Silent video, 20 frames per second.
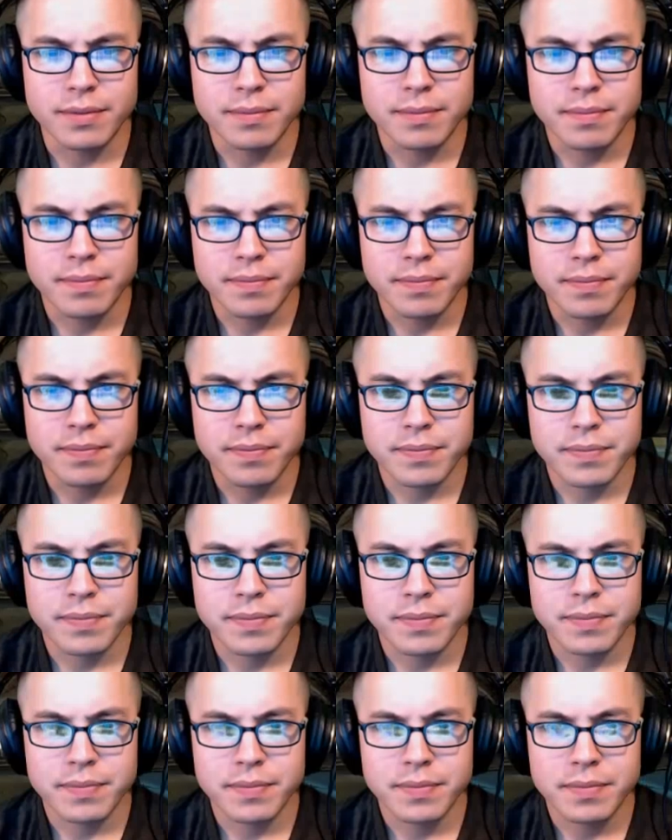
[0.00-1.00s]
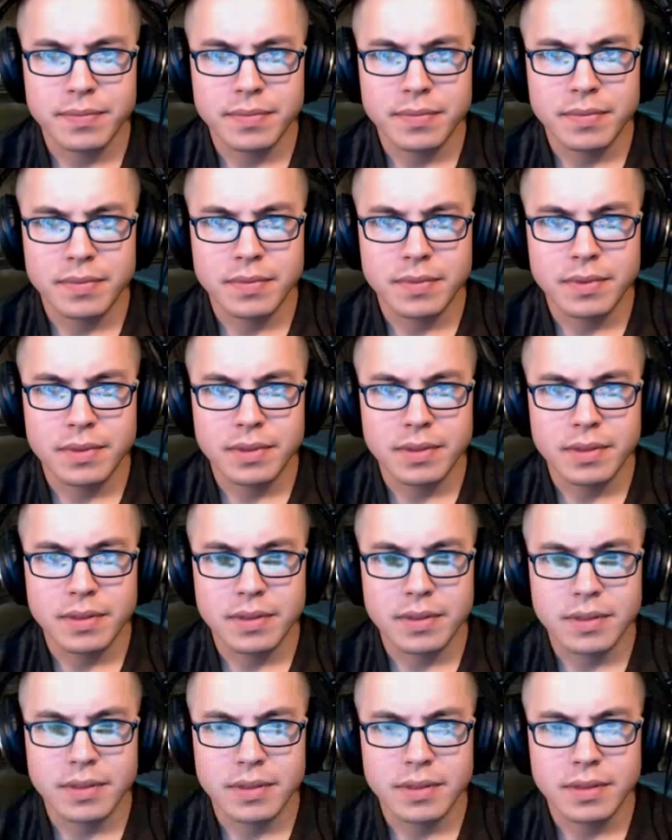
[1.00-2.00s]

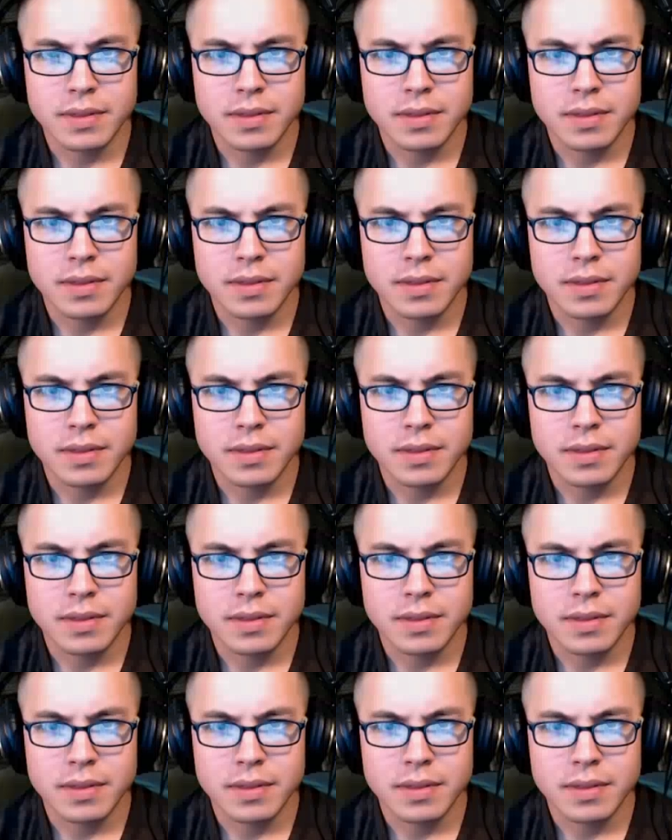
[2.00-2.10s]
(silence)